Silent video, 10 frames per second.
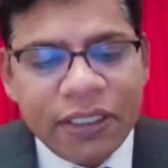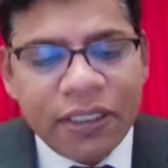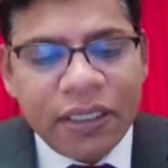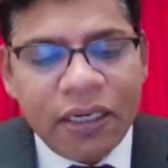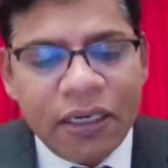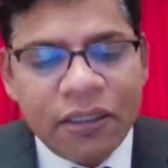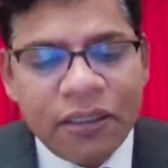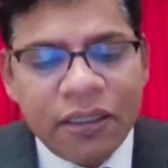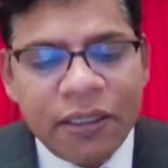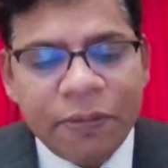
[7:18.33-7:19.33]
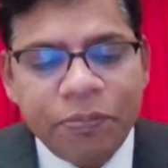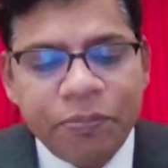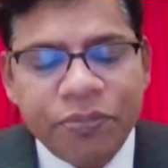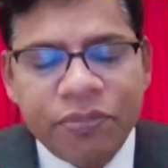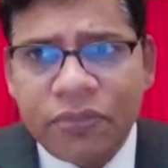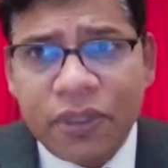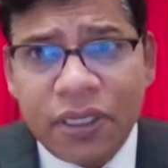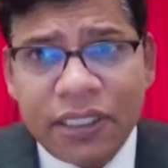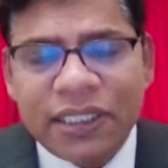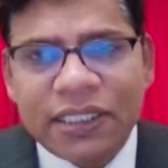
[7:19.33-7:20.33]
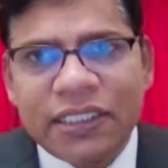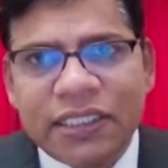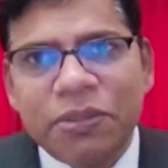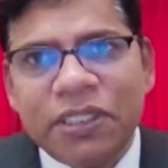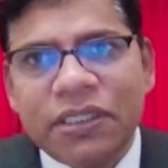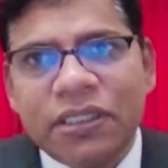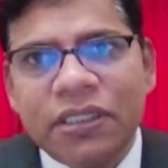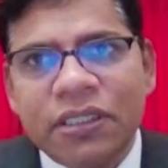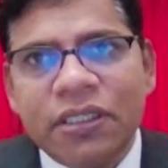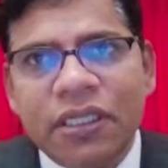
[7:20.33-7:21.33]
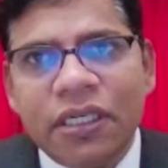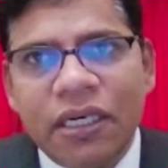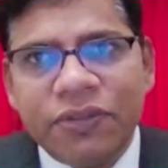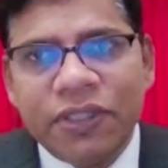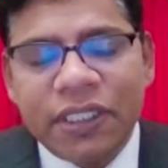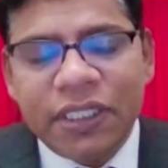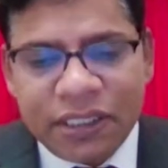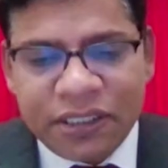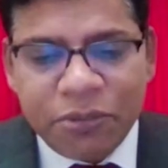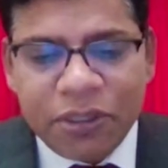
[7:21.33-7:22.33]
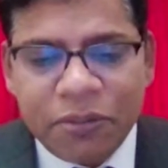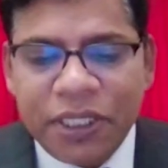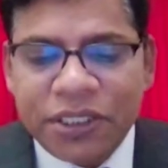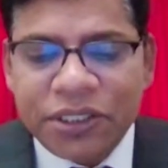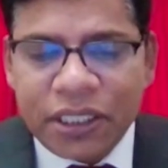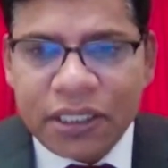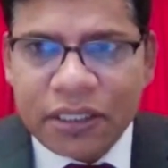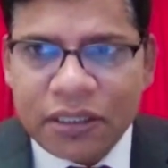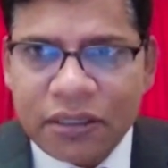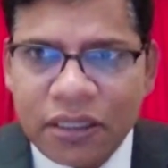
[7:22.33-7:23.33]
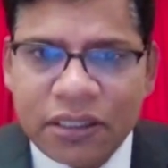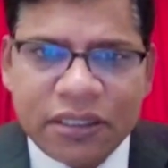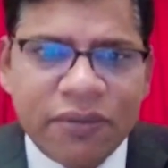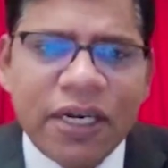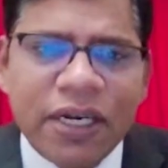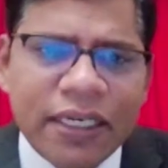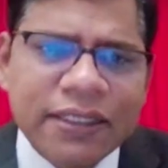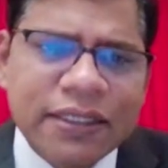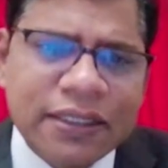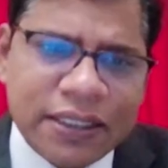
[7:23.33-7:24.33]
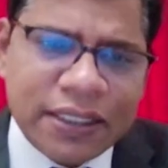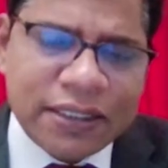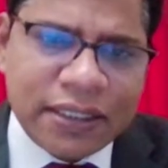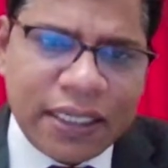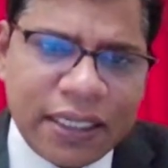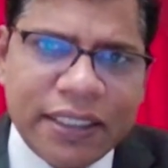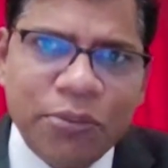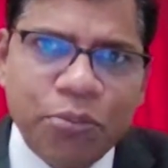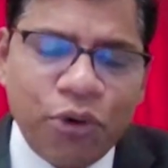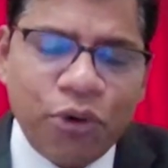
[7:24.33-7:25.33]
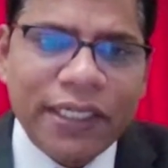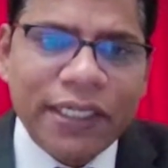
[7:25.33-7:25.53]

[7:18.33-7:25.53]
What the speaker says: And the risk assessment of the customer based on several risks such as country, product,